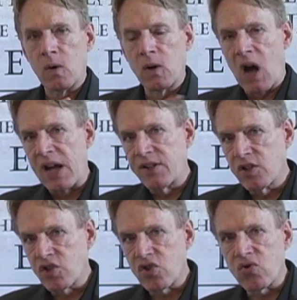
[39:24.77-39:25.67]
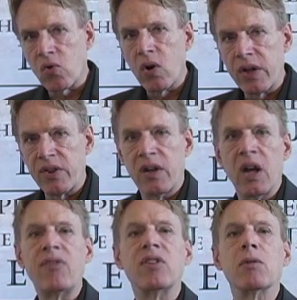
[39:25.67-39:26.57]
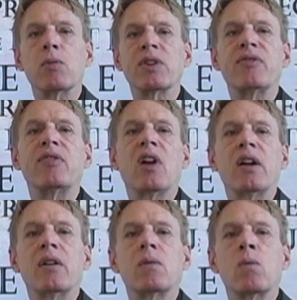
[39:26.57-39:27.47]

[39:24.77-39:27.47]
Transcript: God destroyed the Nephilim with the flood.